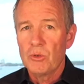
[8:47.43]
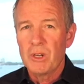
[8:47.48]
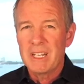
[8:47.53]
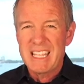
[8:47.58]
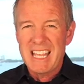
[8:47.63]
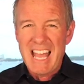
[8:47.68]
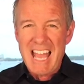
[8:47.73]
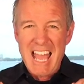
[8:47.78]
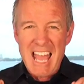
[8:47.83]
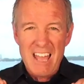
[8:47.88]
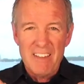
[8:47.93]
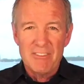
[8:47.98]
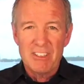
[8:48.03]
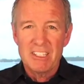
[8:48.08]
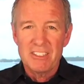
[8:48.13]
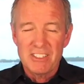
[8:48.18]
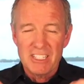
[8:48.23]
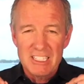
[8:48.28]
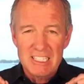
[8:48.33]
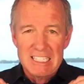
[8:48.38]
one of the
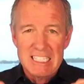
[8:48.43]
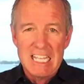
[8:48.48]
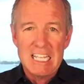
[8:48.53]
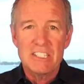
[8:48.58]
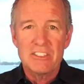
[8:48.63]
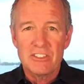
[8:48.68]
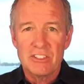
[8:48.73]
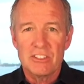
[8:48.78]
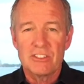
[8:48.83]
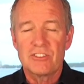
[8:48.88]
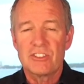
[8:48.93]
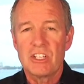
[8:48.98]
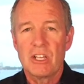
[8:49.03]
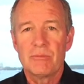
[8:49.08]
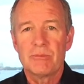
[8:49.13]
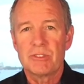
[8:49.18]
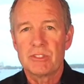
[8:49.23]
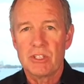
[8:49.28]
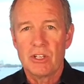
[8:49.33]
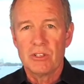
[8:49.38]
heaviest and densest
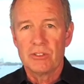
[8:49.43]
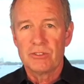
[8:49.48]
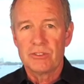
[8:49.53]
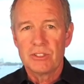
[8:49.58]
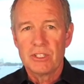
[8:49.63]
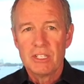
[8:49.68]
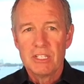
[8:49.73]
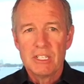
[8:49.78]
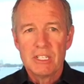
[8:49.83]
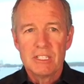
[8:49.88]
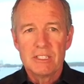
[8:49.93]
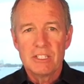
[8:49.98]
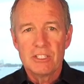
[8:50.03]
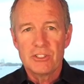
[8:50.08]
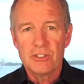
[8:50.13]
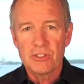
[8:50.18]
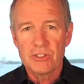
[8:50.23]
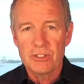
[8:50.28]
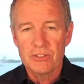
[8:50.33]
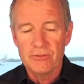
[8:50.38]
gemstones
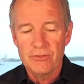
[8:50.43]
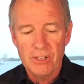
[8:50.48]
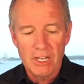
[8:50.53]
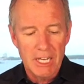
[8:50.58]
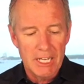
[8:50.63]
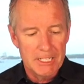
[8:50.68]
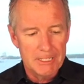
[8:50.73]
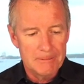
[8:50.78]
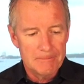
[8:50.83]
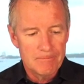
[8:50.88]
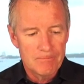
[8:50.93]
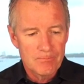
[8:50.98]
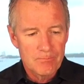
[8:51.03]
that you can find.